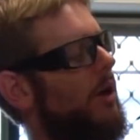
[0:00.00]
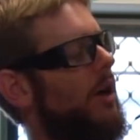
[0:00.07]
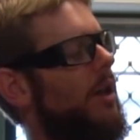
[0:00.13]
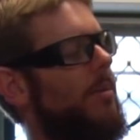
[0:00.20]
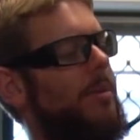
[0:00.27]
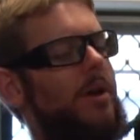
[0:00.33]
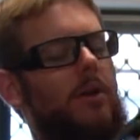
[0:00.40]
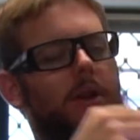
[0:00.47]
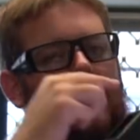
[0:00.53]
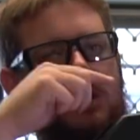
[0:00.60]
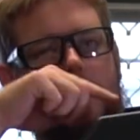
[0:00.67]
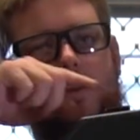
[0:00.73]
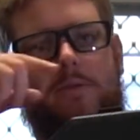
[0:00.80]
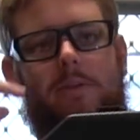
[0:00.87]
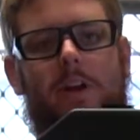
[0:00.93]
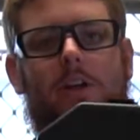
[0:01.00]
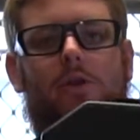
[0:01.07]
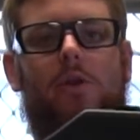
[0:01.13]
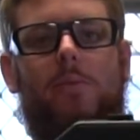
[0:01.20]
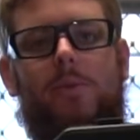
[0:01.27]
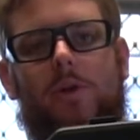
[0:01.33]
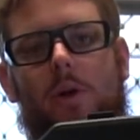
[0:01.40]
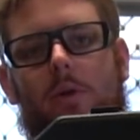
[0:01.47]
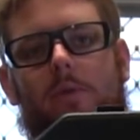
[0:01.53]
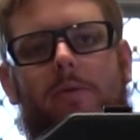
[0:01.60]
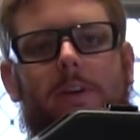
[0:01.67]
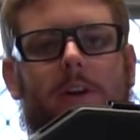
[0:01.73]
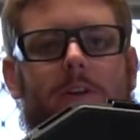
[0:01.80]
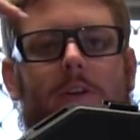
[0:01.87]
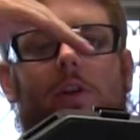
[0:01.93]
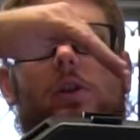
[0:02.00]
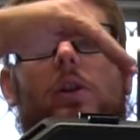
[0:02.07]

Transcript: going up the middle and that's the feed tube. So it feeds the